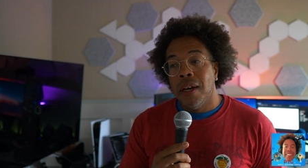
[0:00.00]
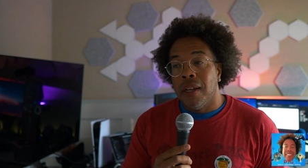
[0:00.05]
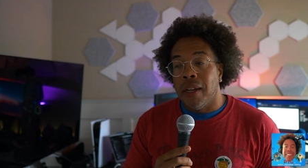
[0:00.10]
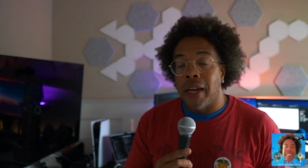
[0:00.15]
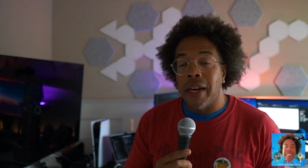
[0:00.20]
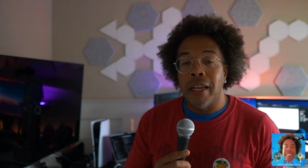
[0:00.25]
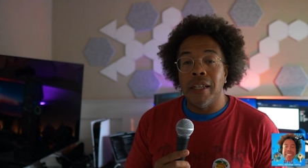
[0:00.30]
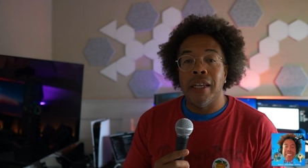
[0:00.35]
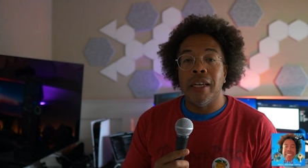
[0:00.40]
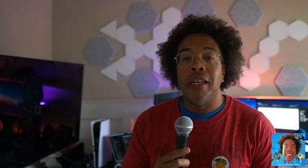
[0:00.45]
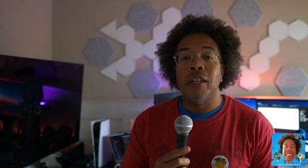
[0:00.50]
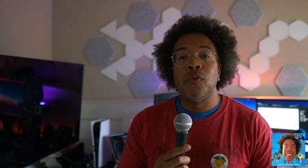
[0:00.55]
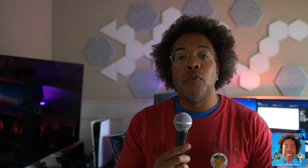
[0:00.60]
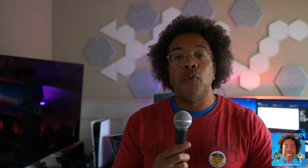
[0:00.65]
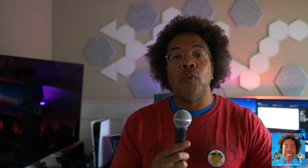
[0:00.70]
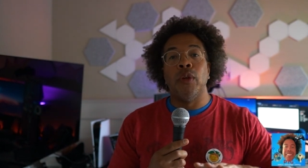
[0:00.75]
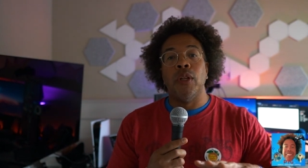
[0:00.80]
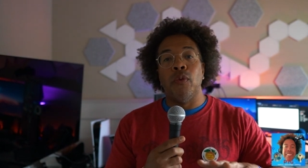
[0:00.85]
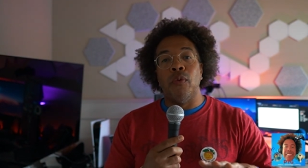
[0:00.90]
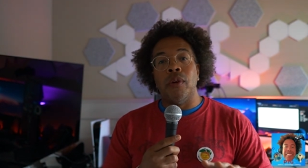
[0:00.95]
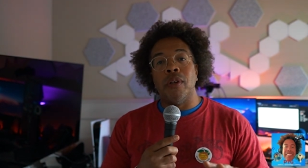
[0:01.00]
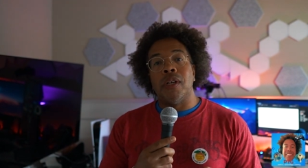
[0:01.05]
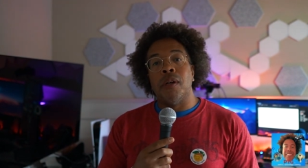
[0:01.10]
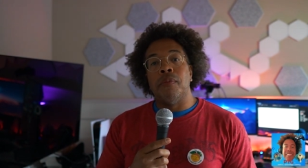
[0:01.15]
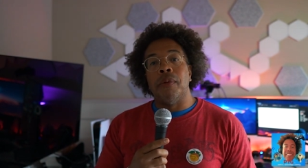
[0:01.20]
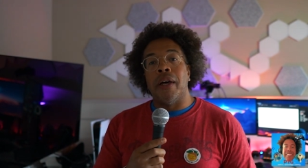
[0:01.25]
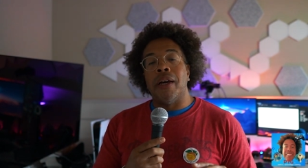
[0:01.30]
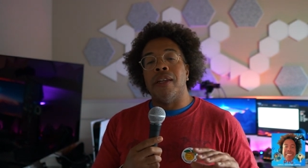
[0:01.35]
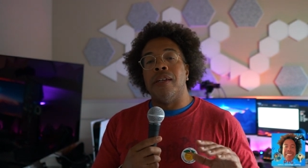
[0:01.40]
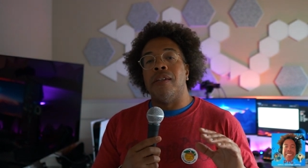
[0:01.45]
Like that, and that's really would have
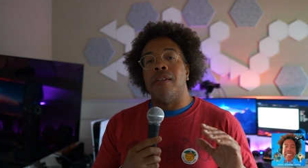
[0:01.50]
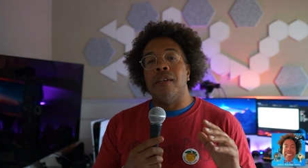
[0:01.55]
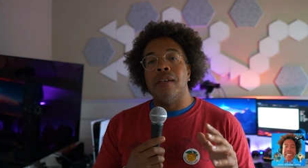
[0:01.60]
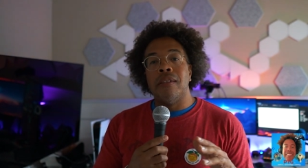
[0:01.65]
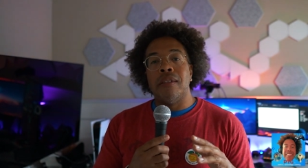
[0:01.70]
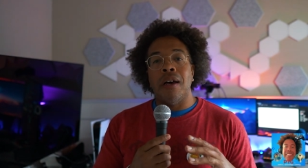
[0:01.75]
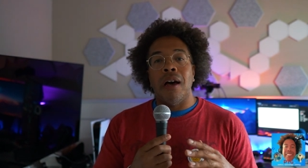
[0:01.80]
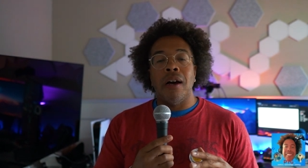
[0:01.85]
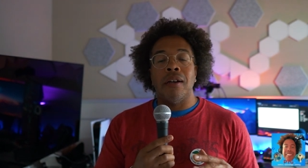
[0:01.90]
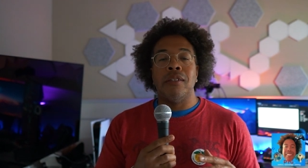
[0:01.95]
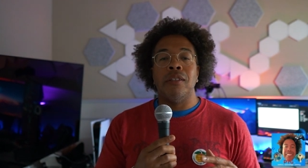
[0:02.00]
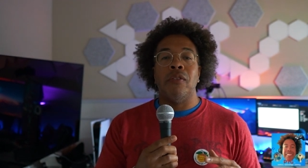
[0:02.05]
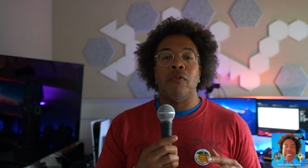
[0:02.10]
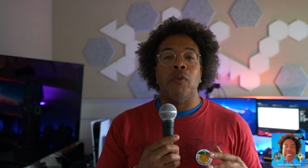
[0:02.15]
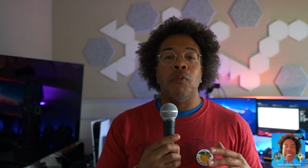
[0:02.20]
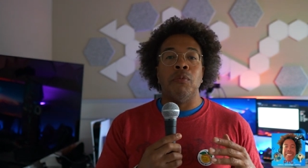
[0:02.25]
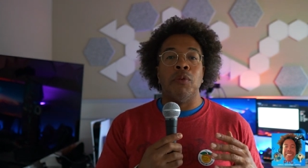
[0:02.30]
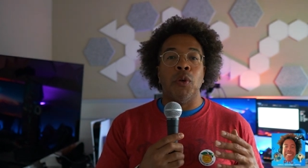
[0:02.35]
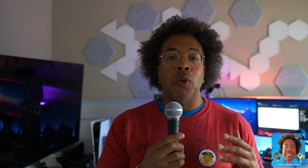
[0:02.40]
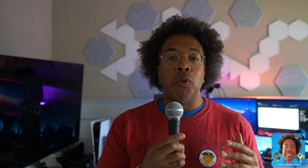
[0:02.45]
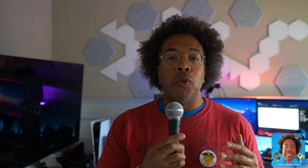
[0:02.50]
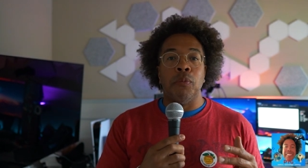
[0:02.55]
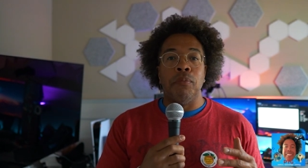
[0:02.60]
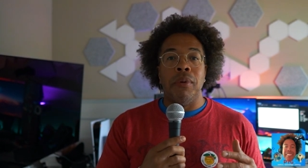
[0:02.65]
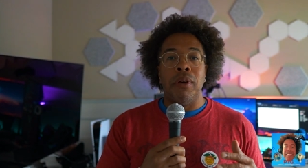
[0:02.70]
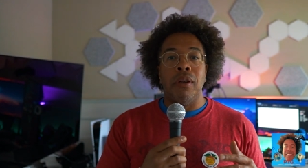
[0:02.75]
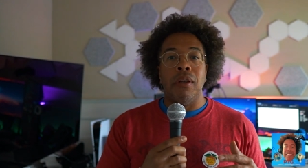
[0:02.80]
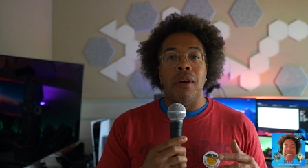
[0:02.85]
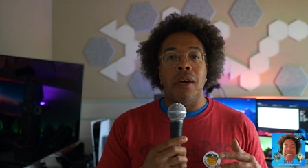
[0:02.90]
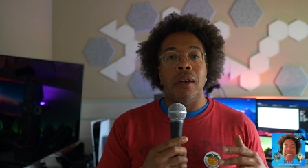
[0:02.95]
come like detoxing from social
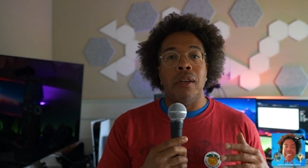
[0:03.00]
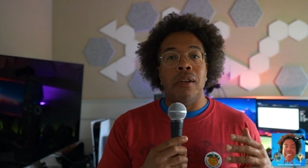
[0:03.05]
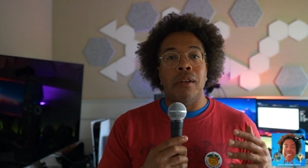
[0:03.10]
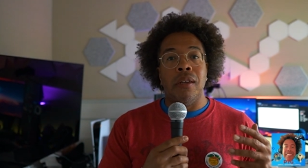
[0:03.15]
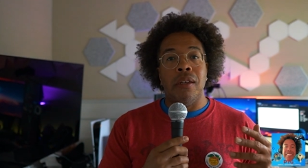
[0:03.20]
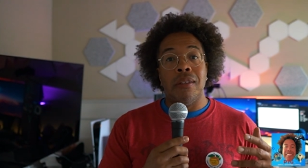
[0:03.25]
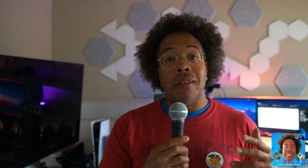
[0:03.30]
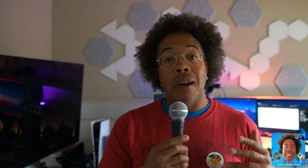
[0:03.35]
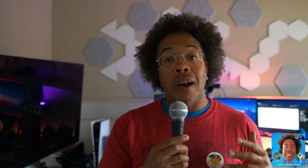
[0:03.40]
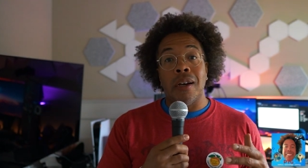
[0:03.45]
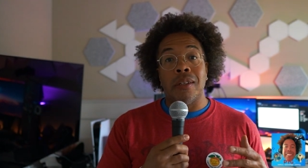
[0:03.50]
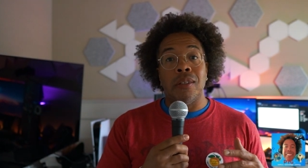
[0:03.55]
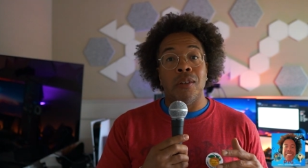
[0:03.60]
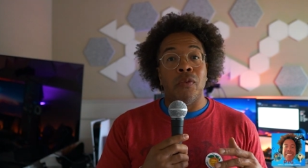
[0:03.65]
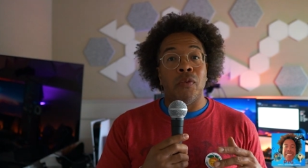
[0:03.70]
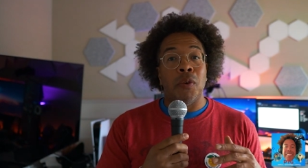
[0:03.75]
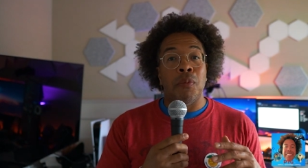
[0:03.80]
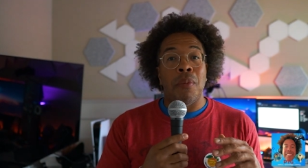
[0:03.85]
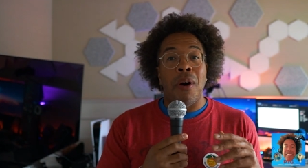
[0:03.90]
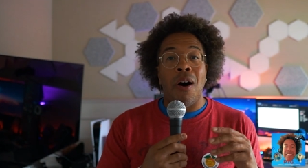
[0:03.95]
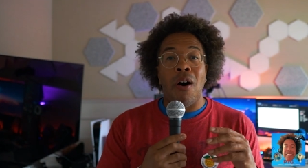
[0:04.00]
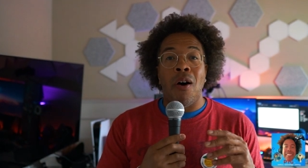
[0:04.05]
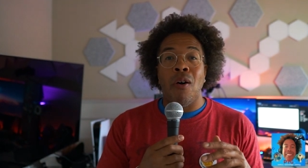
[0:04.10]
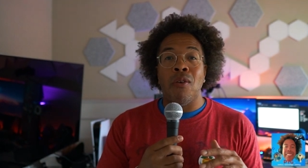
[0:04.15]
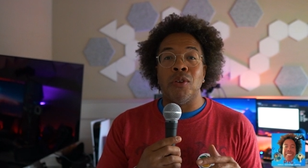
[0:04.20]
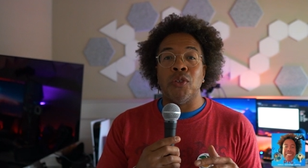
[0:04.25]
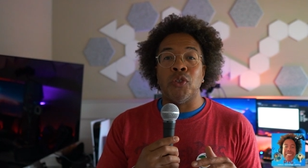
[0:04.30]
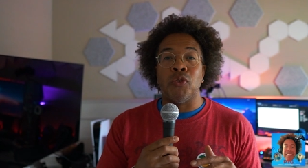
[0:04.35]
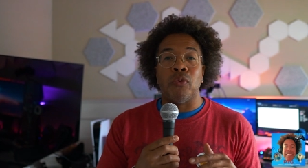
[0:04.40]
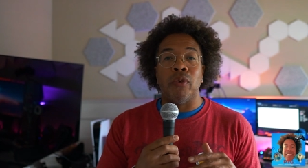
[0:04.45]
media and detoxing from
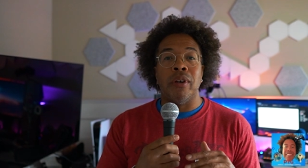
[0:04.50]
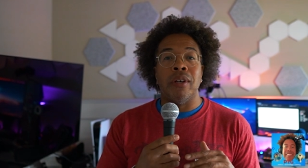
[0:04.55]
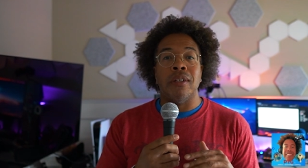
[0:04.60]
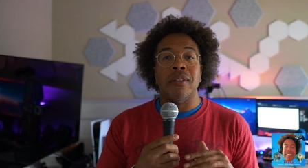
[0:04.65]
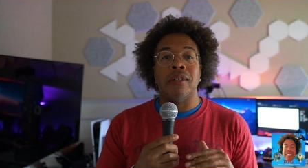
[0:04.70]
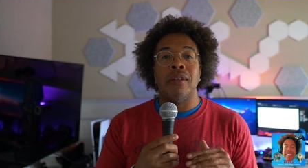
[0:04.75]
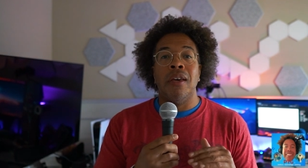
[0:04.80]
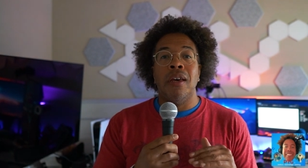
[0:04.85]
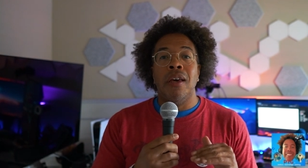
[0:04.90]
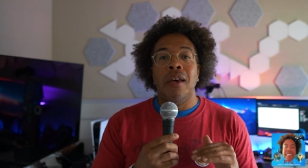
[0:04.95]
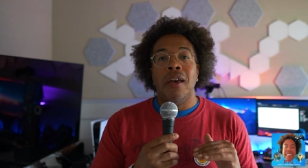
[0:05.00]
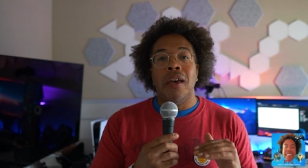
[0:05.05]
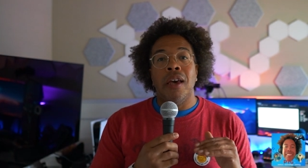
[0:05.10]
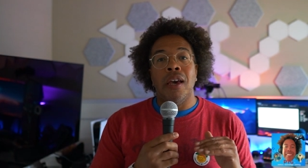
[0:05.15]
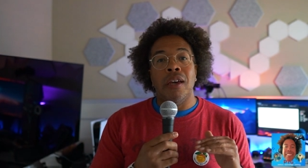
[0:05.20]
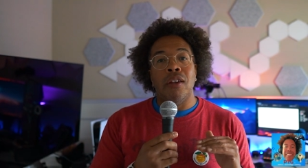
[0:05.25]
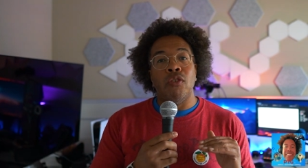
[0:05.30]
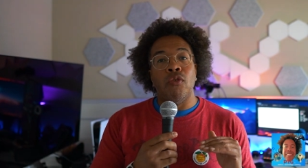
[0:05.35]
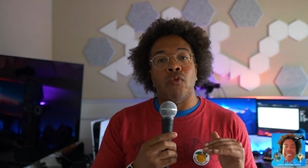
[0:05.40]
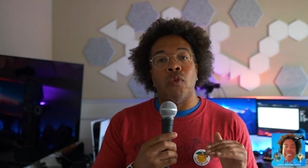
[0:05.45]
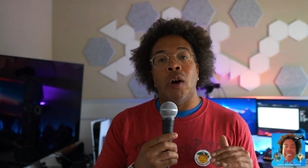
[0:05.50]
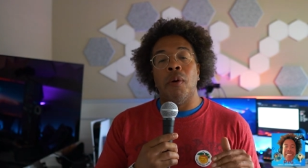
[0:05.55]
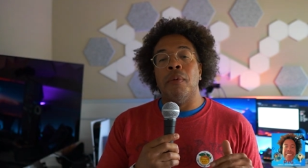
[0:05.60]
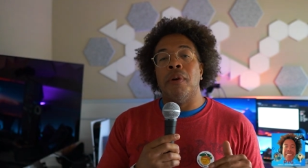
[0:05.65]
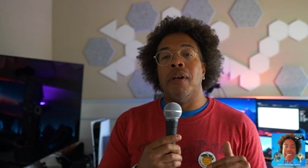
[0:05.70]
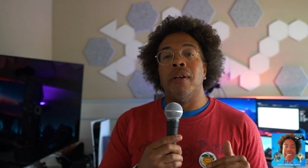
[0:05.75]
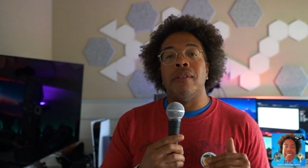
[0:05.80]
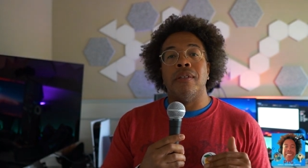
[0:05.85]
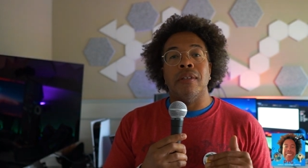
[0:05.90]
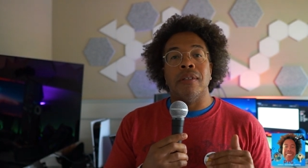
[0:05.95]
all the stress and drama
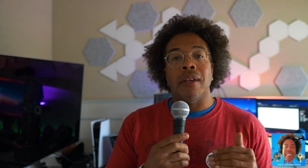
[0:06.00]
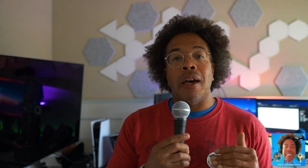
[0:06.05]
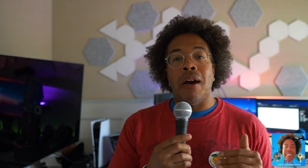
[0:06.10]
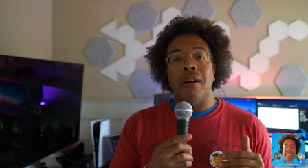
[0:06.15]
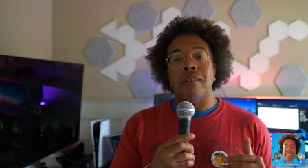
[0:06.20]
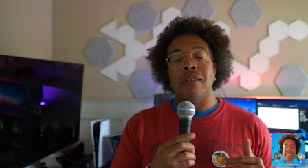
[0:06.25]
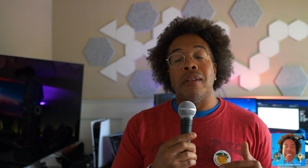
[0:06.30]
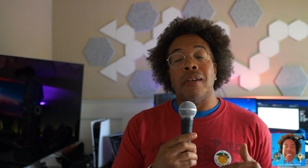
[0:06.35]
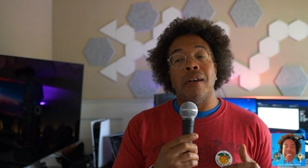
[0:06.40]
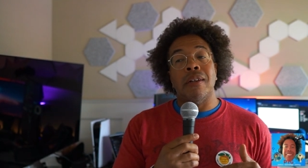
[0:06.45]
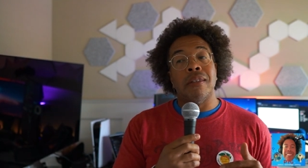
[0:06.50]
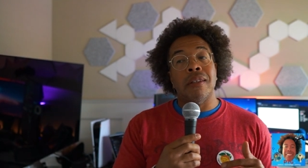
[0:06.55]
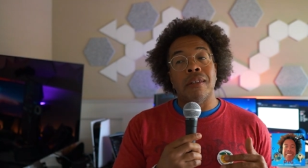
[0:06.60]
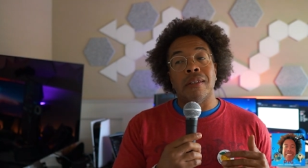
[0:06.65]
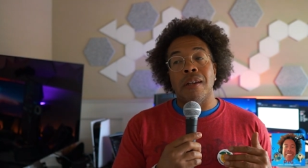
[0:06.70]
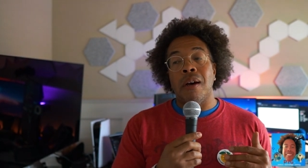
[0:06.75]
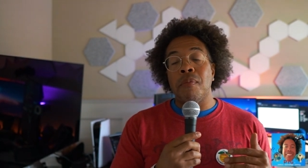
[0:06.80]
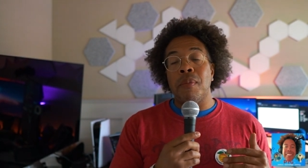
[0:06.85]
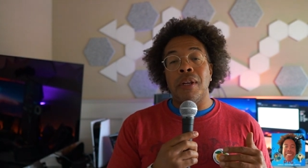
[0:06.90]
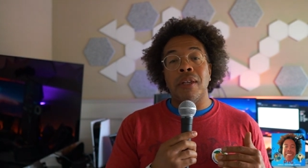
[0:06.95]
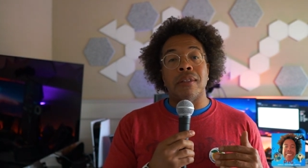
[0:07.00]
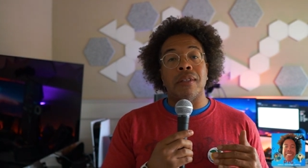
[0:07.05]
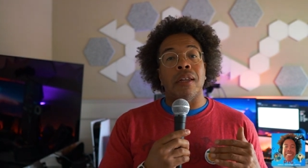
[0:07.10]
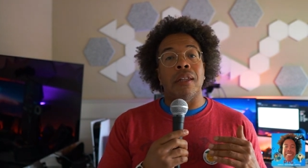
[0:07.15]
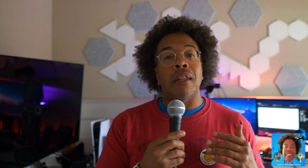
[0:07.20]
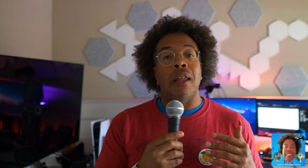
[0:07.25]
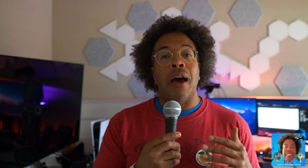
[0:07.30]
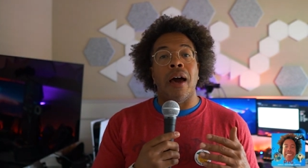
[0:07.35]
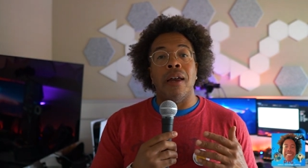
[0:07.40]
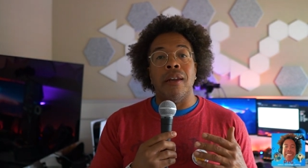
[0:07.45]
that's just out there. Cause it's I mean it's a
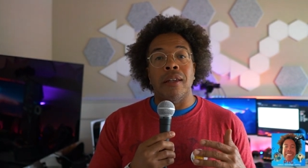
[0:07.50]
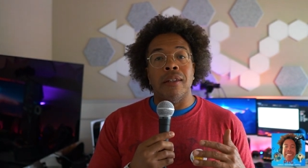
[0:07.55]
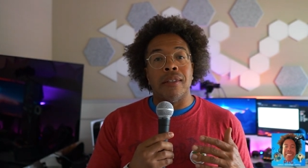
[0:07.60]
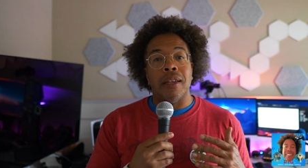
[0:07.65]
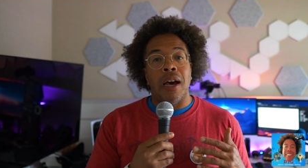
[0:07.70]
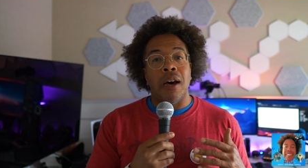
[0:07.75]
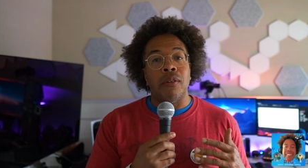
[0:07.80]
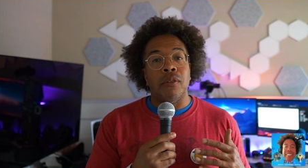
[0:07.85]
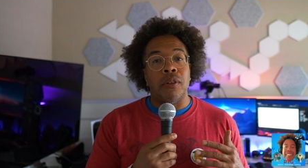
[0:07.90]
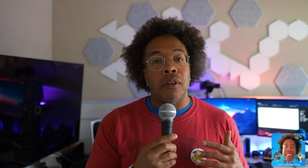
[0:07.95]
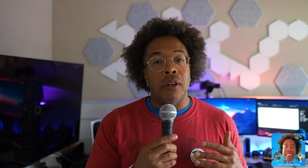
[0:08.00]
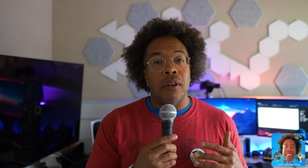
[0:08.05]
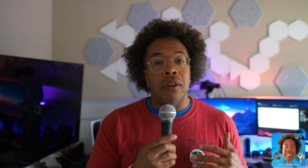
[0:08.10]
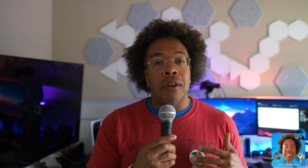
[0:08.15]
lot that's out there.